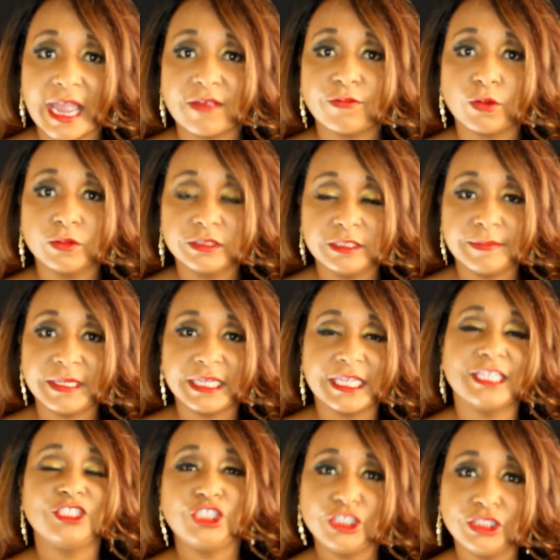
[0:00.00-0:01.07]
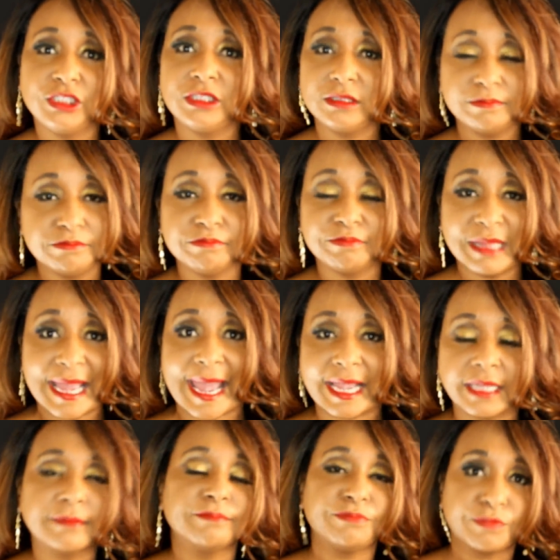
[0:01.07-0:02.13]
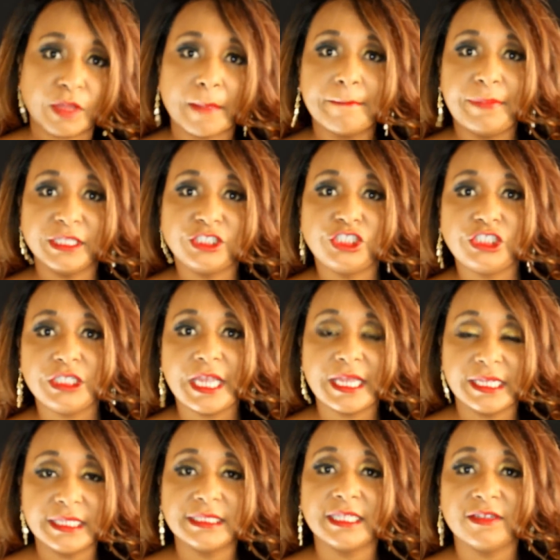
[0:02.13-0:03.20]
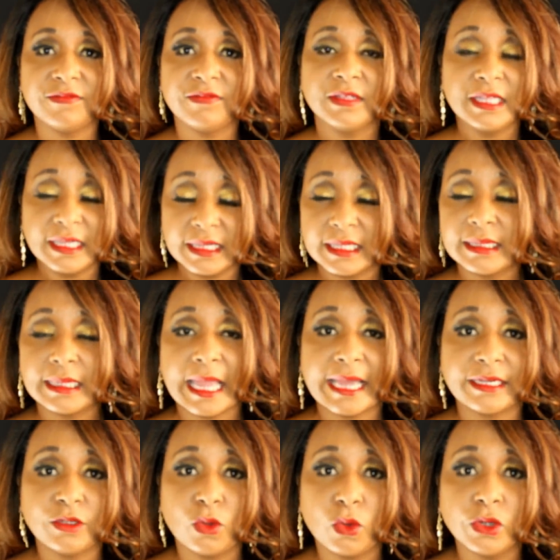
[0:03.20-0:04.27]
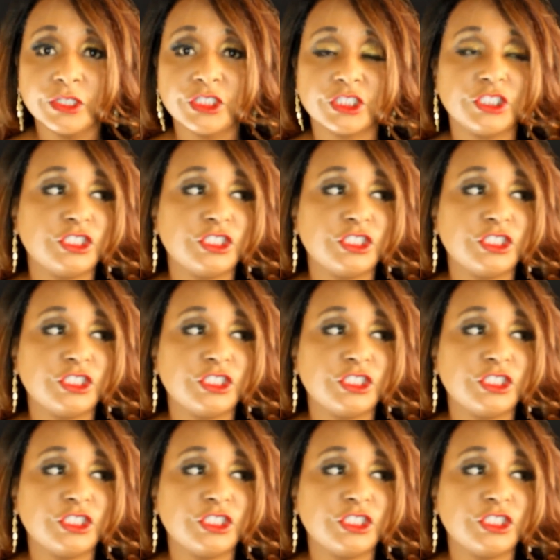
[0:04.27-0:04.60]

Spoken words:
Afro-Dominican. She's black, but she is of Latin origin.